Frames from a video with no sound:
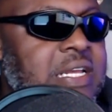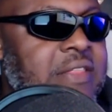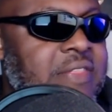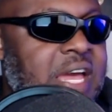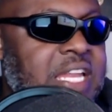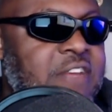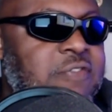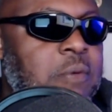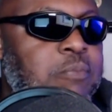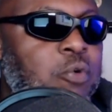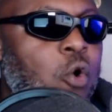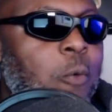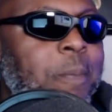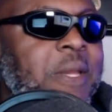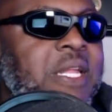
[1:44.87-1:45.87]
that if
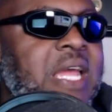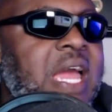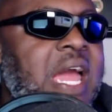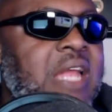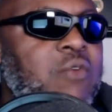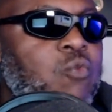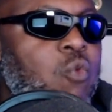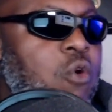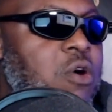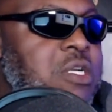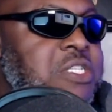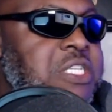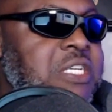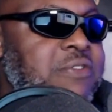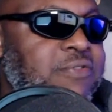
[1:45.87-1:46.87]
appropriate and
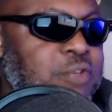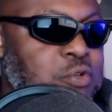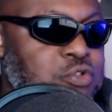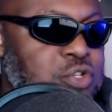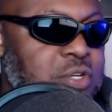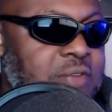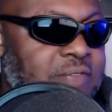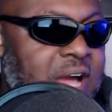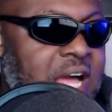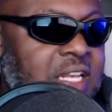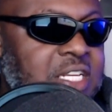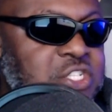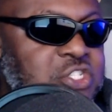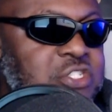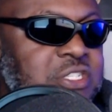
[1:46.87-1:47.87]
warranted, future
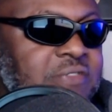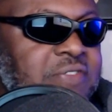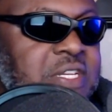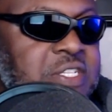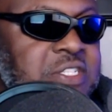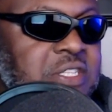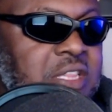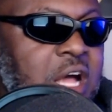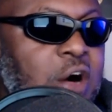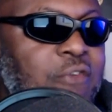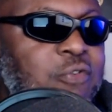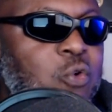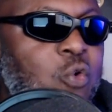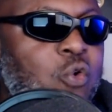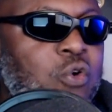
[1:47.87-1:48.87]
violations of its
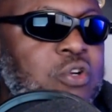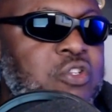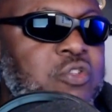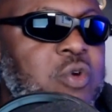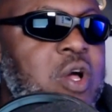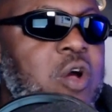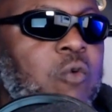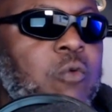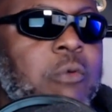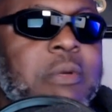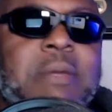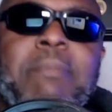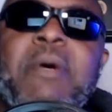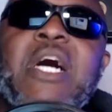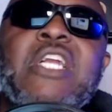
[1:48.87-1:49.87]
lawful orders will
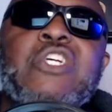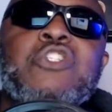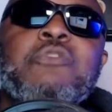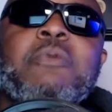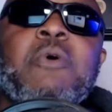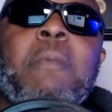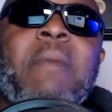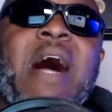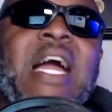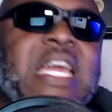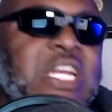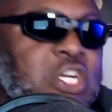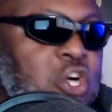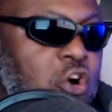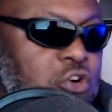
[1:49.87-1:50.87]
be punishable by
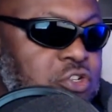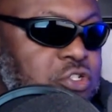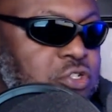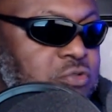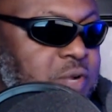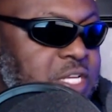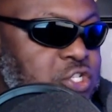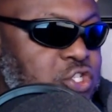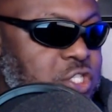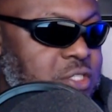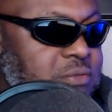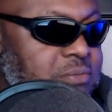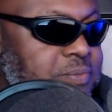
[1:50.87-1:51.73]
incarceration.